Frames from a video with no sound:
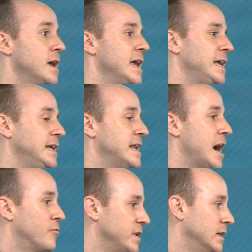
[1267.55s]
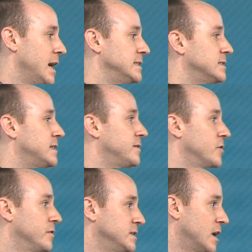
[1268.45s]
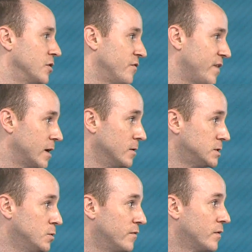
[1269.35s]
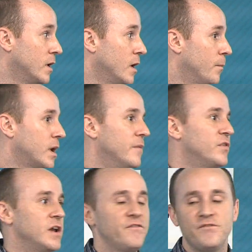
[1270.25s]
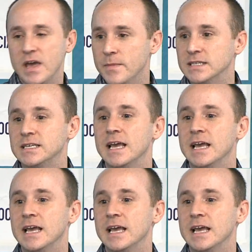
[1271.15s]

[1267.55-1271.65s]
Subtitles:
He now realizes that there are these other pharaohs who have become very famous.